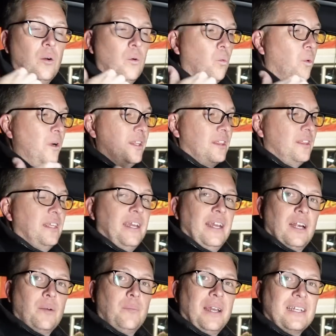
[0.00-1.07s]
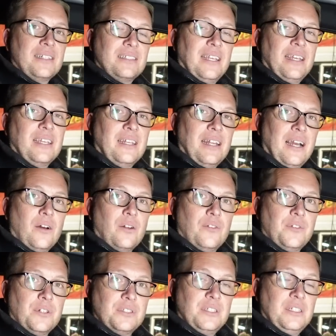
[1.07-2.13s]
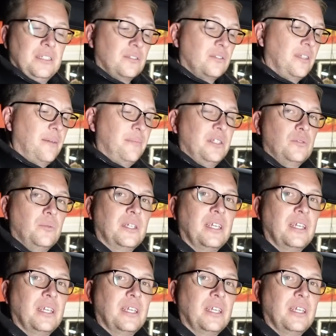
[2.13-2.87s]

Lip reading: with the airbags taken out of your seats. So that means we